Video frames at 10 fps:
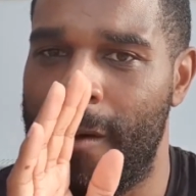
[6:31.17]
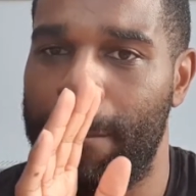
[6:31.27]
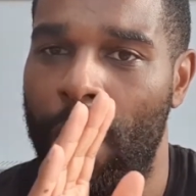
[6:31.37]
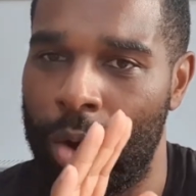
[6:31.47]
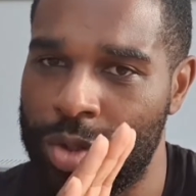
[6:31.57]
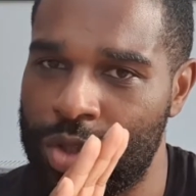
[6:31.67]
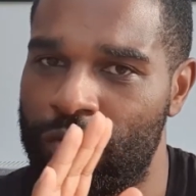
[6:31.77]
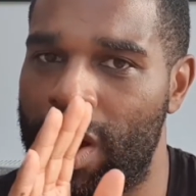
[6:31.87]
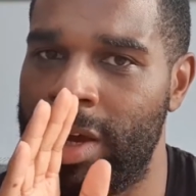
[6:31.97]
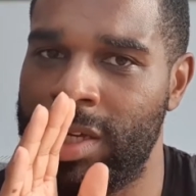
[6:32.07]
Post
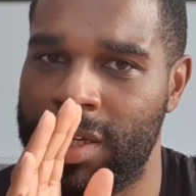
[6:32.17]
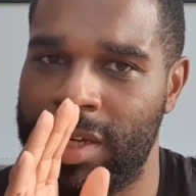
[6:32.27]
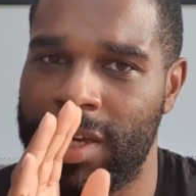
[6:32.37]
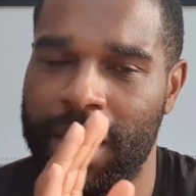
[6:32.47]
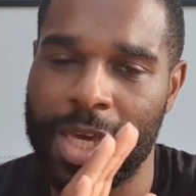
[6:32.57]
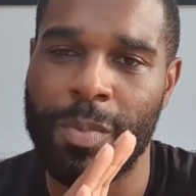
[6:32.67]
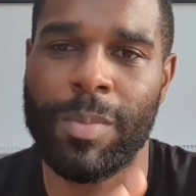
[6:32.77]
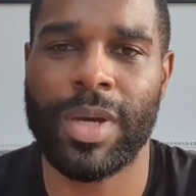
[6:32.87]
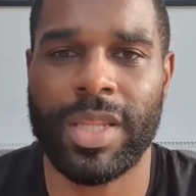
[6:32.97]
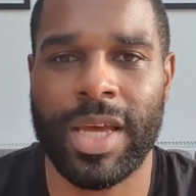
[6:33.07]
right, keep
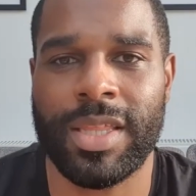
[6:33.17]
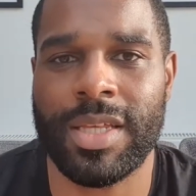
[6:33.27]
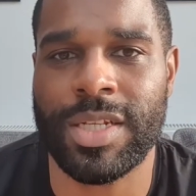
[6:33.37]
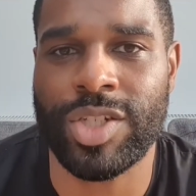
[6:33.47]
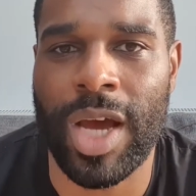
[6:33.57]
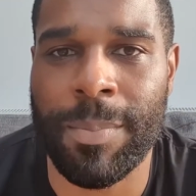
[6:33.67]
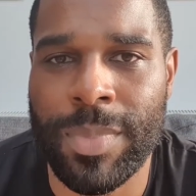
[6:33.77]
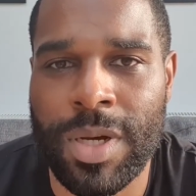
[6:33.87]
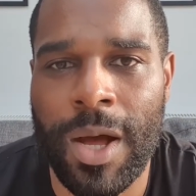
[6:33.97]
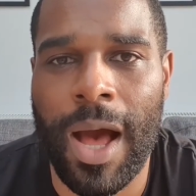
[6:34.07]
him at the end of the jab
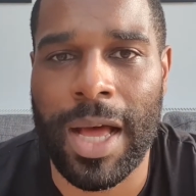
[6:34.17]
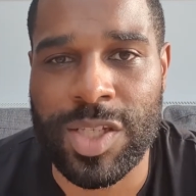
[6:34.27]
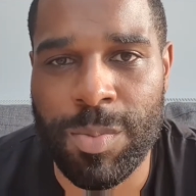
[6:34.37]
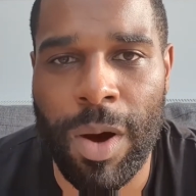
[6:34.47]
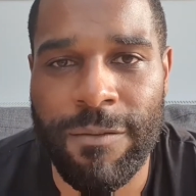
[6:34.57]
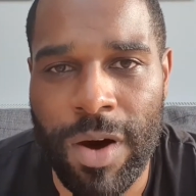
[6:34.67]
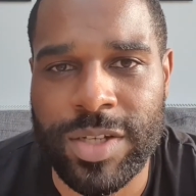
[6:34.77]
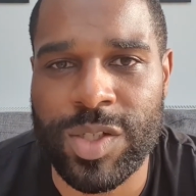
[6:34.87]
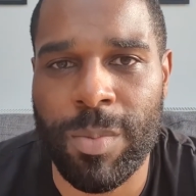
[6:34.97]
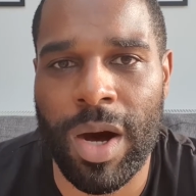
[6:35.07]
and spot fight
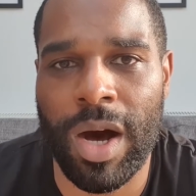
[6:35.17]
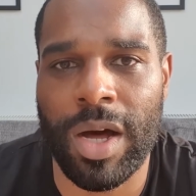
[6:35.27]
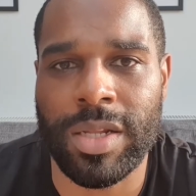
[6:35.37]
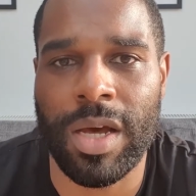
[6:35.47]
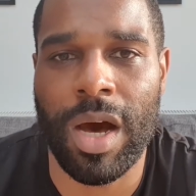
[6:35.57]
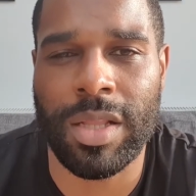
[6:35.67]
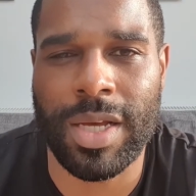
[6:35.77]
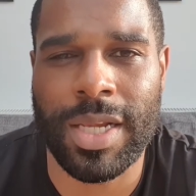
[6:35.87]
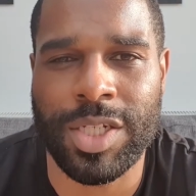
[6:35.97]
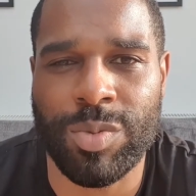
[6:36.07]
smart on the, on the
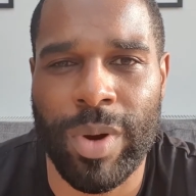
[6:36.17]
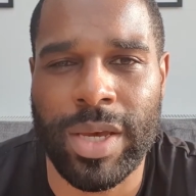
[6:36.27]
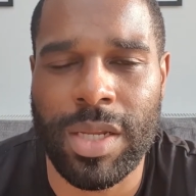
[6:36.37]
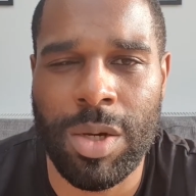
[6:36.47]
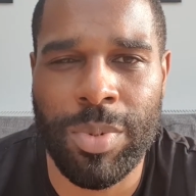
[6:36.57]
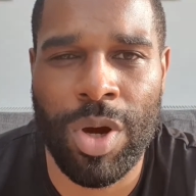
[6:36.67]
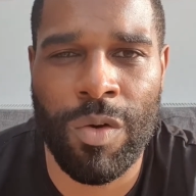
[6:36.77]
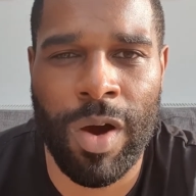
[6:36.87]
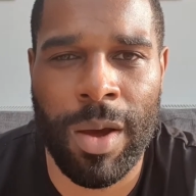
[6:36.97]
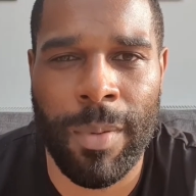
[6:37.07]
clinch break and he'll be all
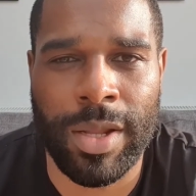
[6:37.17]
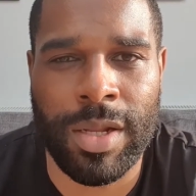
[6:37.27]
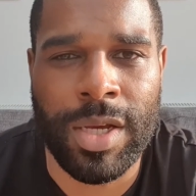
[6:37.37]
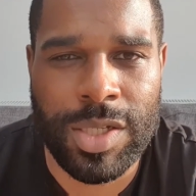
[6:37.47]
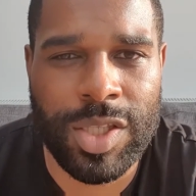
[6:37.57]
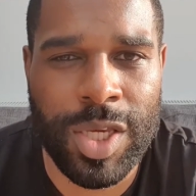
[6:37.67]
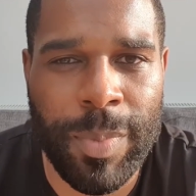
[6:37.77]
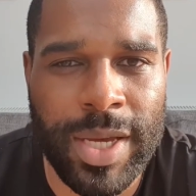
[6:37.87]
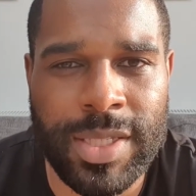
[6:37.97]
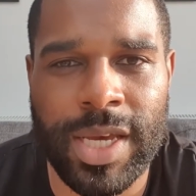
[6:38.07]
right, man.
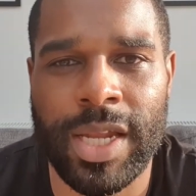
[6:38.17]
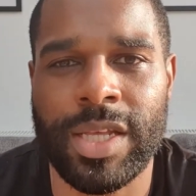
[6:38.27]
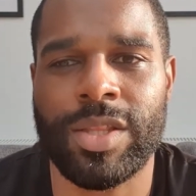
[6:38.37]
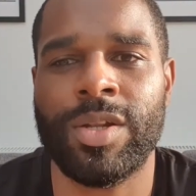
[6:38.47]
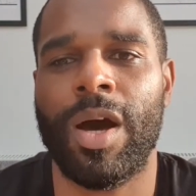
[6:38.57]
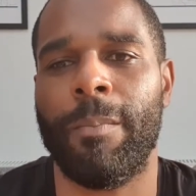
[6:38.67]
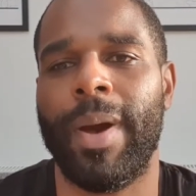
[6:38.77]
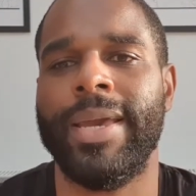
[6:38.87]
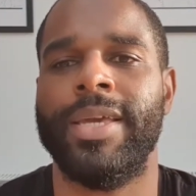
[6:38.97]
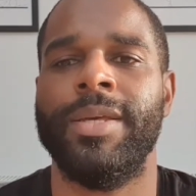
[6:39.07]
Stipe to get it done, I'm
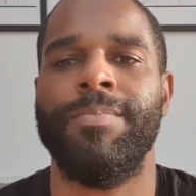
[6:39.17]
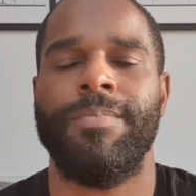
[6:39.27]
backing him.